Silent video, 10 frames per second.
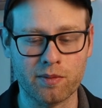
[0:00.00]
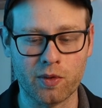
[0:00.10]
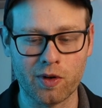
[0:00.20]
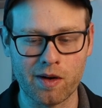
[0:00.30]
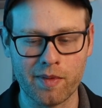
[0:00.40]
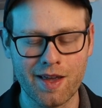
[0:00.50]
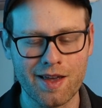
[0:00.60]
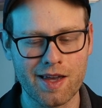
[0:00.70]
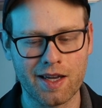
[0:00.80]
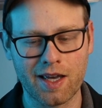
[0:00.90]
lumborum,
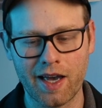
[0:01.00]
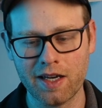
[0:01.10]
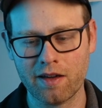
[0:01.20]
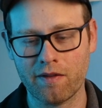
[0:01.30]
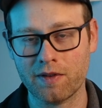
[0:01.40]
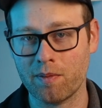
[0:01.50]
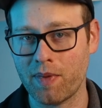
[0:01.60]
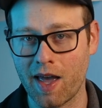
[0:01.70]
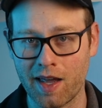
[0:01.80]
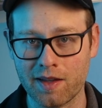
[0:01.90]
it kind of
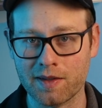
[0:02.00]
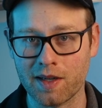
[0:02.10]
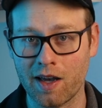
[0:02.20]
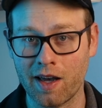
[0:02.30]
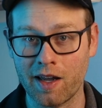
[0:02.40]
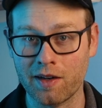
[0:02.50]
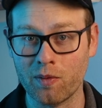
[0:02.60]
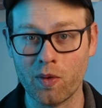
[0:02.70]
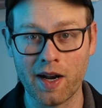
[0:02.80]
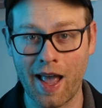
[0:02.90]
depends
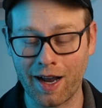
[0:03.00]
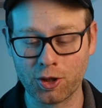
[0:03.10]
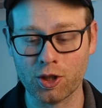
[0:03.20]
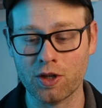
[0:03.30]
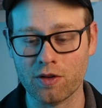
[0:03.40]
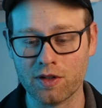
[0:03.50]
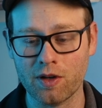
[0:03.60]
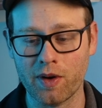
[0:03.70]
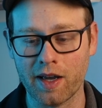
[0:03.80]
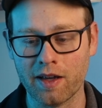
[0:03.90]
on what action you're
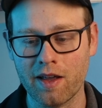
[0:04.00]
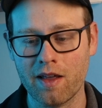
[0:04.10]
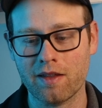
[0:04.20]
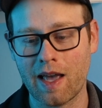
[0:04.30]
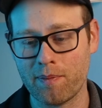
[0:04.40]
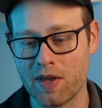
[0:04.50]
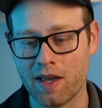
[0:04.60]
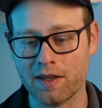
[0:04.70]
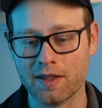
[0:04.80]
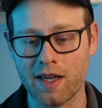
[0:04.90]
doing, that
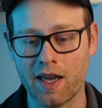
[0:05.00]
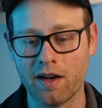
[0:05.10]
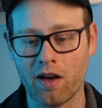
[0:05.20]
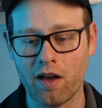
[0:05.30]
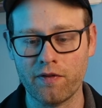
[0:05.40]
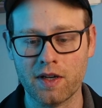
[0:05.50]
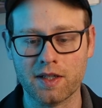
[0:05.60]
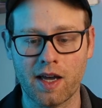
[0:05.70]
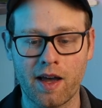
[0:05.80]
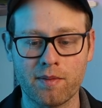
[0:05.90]
being said,
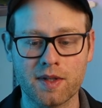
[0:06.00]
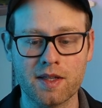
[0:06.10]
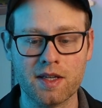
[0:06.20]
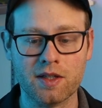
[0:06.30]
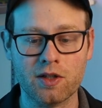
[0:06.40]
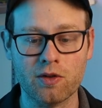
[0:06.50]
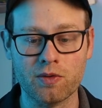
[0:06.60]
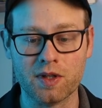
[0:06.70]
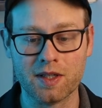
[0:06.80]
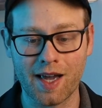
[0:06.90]
oftentimes these two
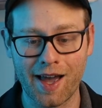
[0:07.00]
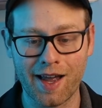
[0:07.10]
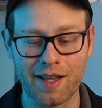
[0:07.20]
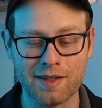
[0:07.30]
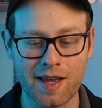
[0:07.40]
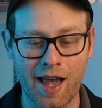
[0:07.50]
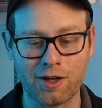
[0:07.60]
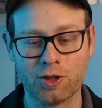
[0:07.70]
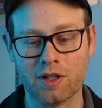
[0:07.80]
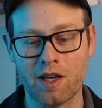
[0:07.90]
sides
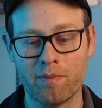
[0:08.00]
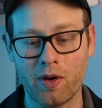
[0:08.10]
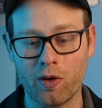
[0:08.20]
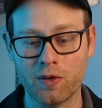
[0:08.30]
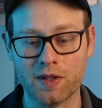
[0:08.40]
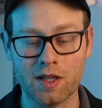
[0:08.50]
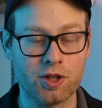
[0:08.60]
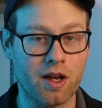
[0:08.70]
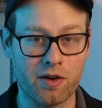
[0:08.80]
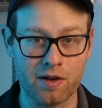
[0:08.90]
actually oppose
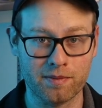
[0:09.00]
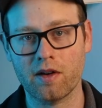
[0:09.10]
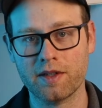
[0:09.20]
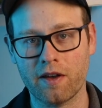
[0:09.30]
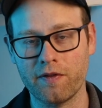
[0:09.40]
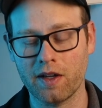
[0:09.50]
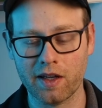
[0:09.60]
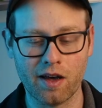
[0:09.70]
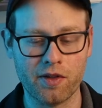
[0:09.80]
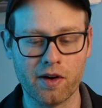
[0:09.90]
each other. There are
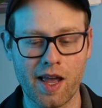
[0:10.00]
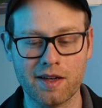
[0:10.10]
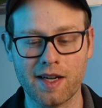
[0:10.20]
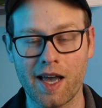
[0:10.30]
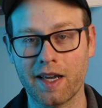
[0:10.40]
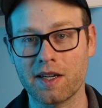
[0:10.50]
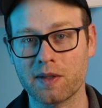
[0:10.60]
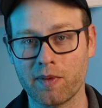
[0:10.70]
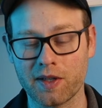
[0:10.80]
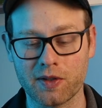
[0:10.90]
definitely other
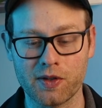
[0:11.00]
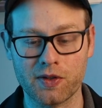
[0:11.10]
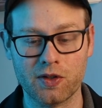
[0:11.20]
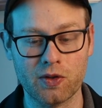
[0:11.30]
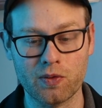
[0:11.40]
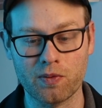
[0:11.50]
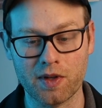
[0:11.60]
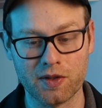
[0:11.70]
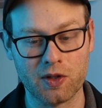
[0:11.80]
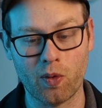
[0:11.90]
antagonist muscles to
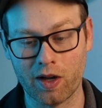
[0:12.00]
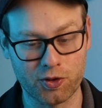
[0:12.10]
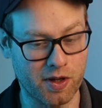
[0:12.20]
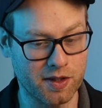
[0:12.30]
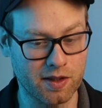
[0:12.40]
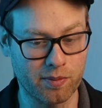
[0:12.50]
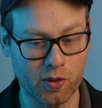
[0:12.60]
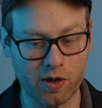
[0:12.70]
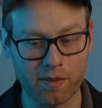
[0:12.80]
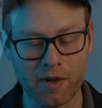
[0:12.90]
this quadratus
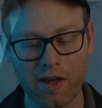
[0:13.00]
lumborum,